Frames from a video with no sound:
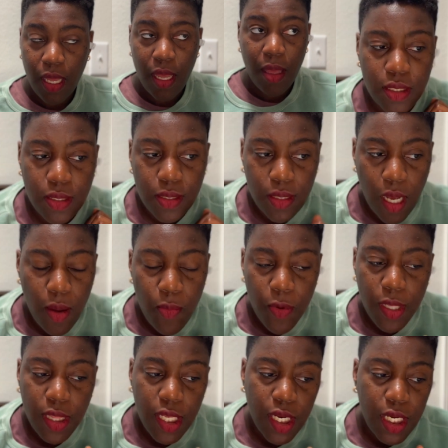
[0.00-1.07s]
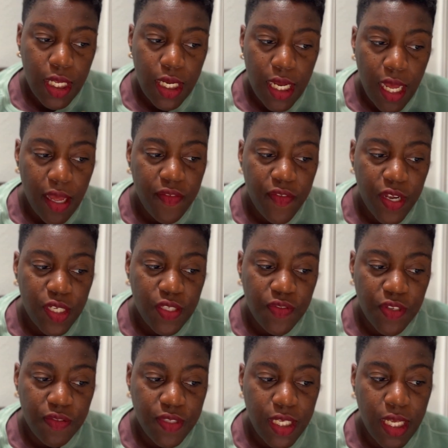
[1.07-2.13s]
Psalm 139, verse
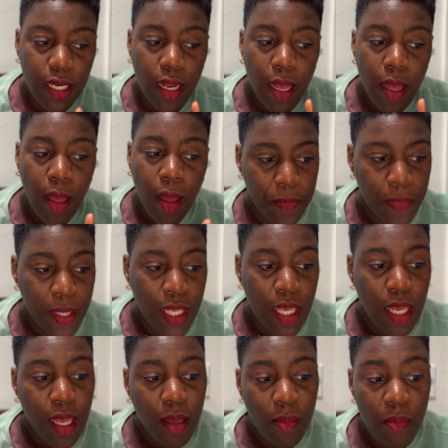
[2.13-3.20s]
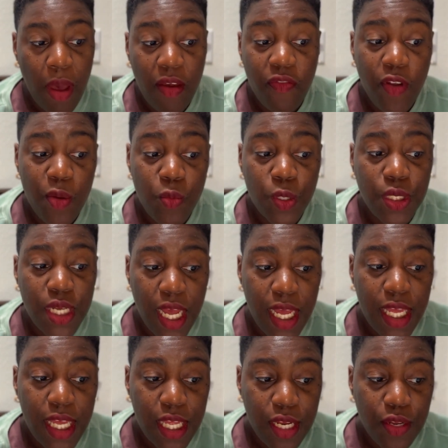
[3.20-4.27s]
15. My frame was not
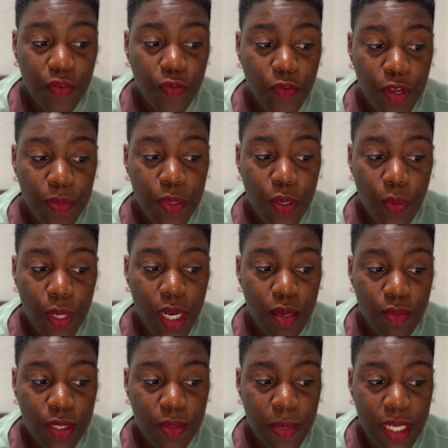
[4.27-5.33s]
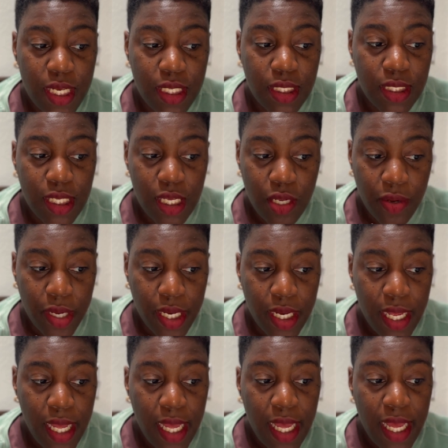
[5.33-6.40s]
hidden from you when I was made in secret
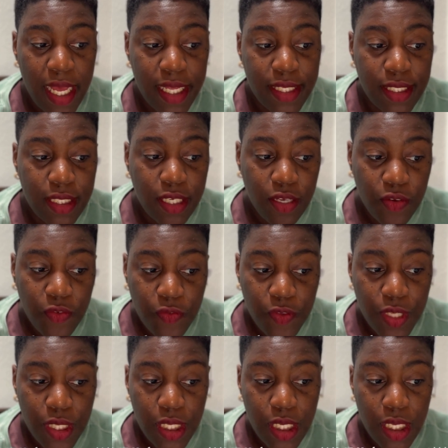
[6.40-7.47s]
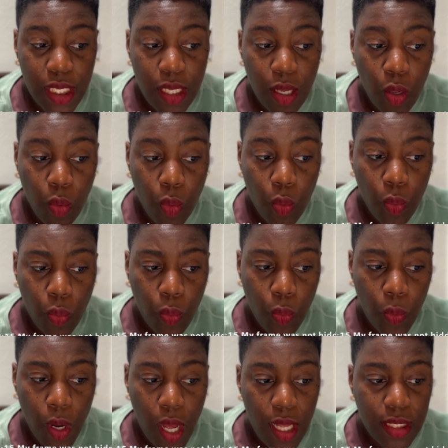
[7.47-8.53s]
and skillfully
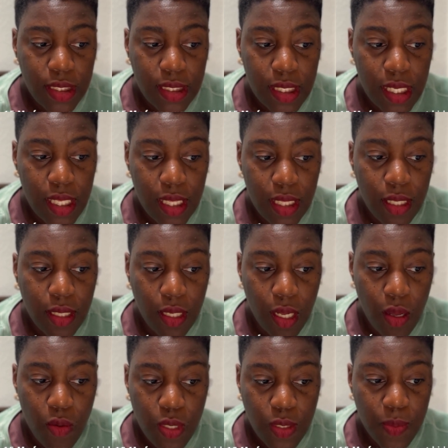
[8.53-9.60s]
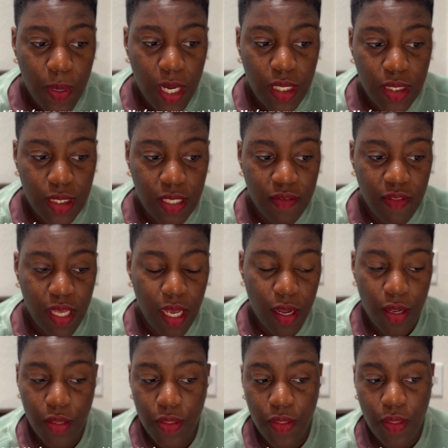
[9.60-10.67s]
wrought in the lowest parts of the
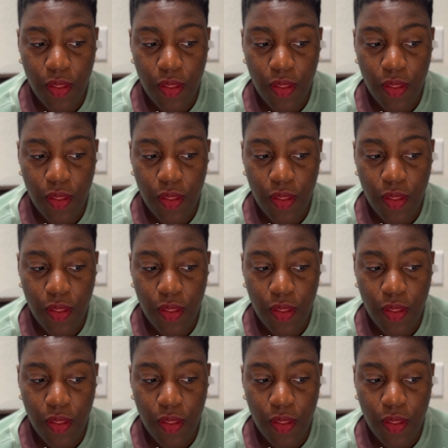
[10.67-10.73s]
earth.